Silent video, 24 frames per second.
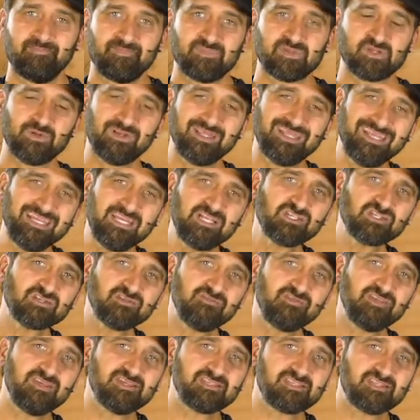So each
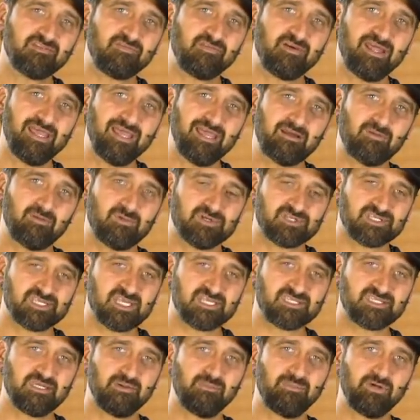of these different animals
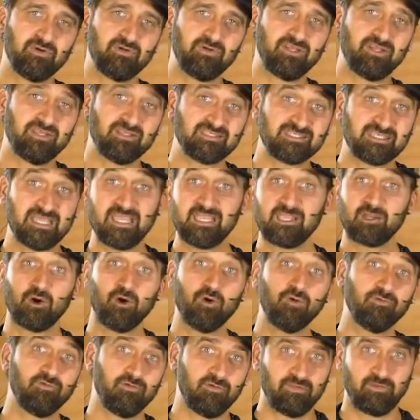has the ability to take
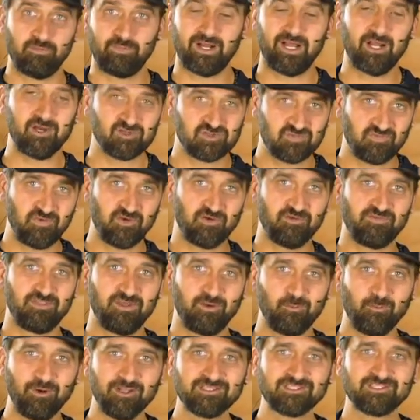over the biosphere if they
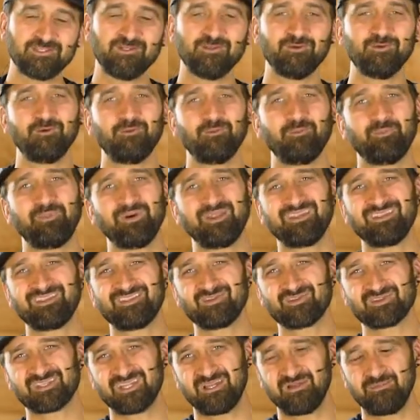want to, but
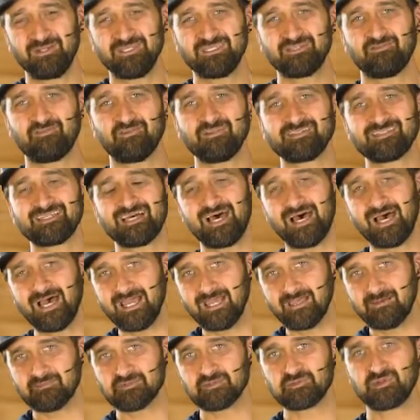there's going to be different
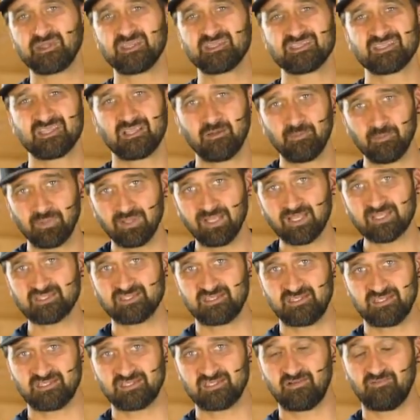times because the
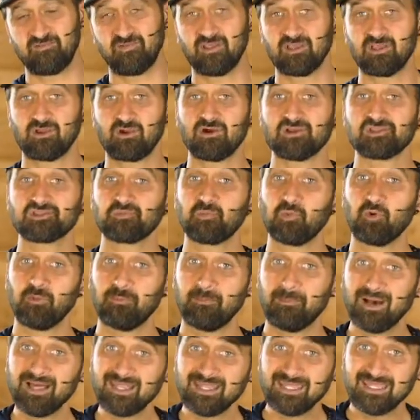complexity is different. It costs more
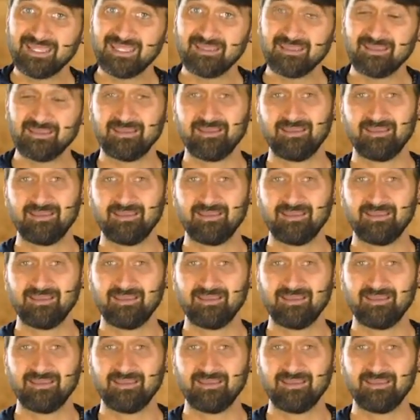money.